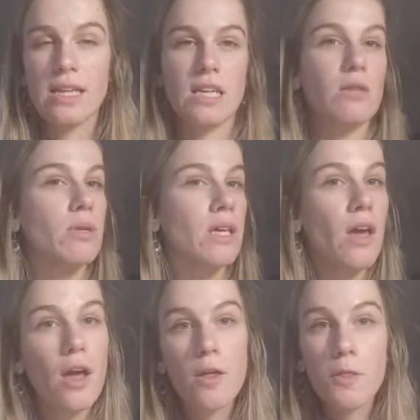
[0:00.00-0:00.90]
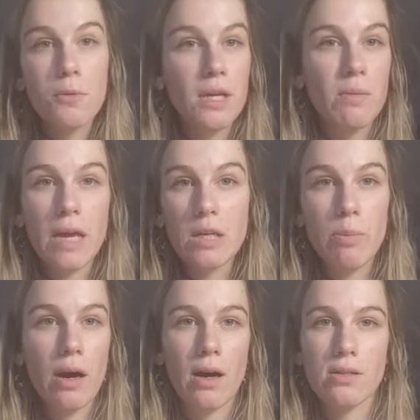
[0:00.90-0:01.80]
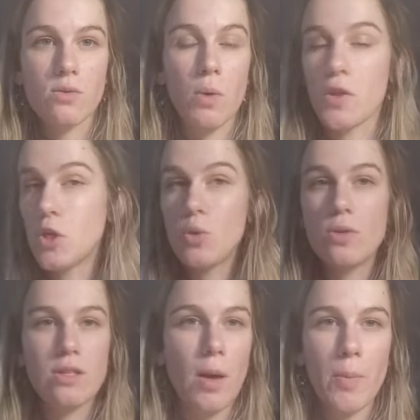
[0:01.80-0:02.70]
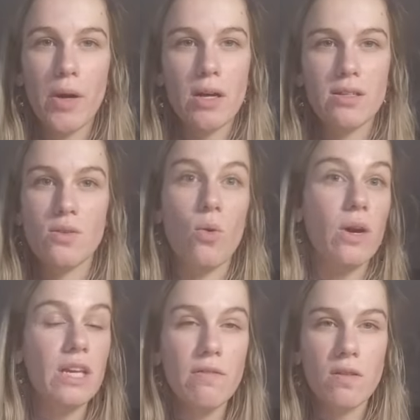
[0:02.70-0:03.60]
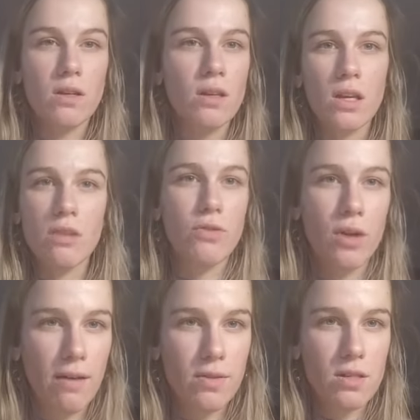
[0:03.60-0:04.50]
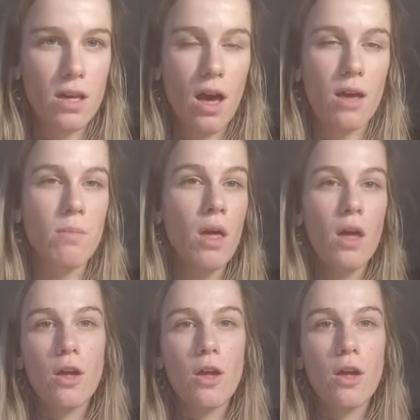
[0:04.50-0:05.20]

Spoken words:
it can be 3 main parts with 2 subparts, or even, if you have the time,